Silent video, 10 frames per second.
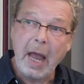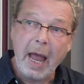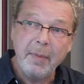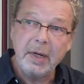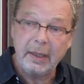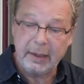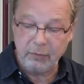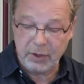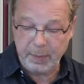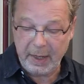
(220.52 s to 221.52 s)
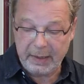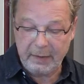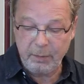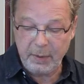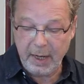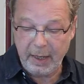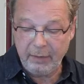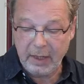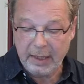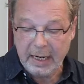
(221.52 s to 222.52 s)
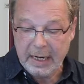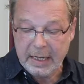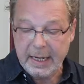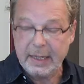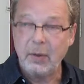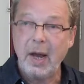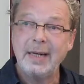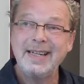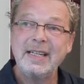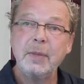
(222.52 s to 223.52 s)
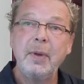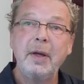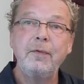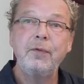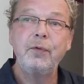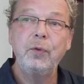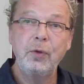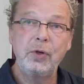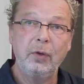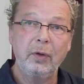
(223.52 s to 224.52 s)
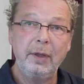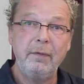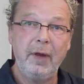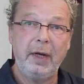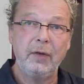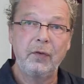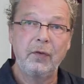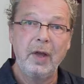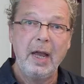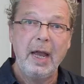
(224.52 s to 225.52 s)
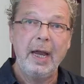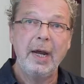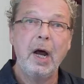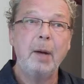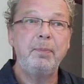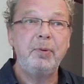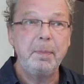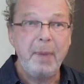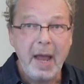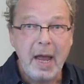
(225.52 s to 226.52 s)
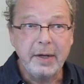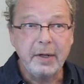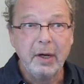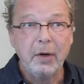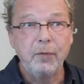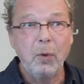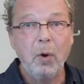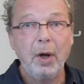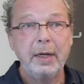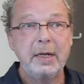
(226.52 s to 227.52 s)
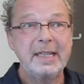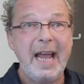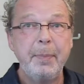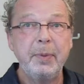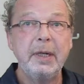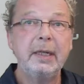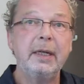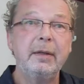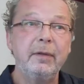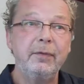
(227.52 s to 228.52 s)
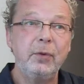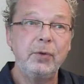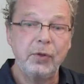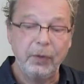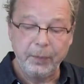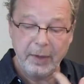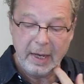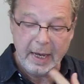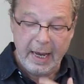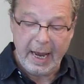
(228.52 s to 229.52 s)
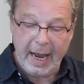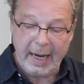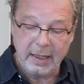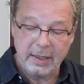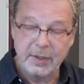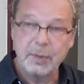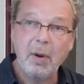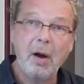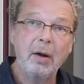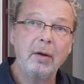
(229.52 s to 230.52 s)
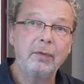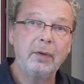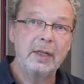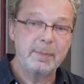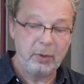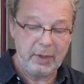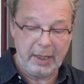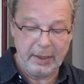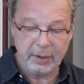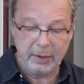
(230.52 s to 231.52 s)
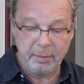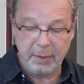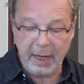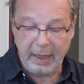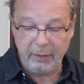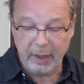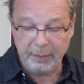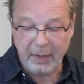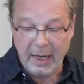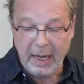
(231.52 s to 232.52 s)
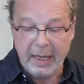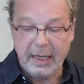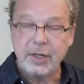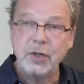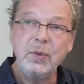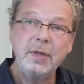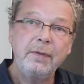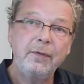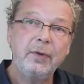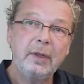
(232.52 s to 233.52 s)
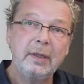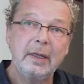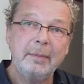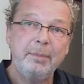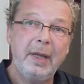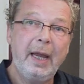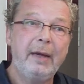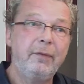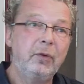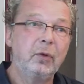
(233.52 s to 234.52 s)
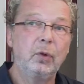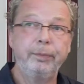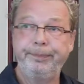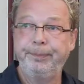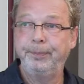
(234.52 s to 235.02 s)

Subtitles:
emitting respective behavior, that you anticipate future events and are prepared for what's happening in the future. And this is part of exploitation behavior. There are two different behavioral,